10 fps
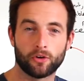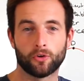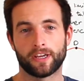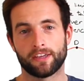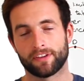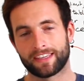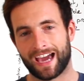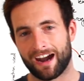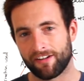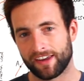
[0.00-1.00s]
or even
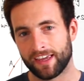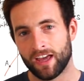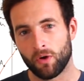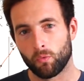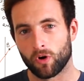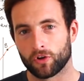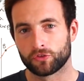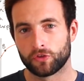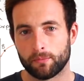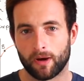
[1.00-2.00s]
carry 1 or
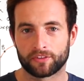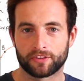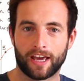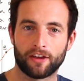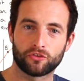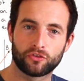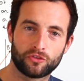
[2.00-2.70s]
2 miles an hour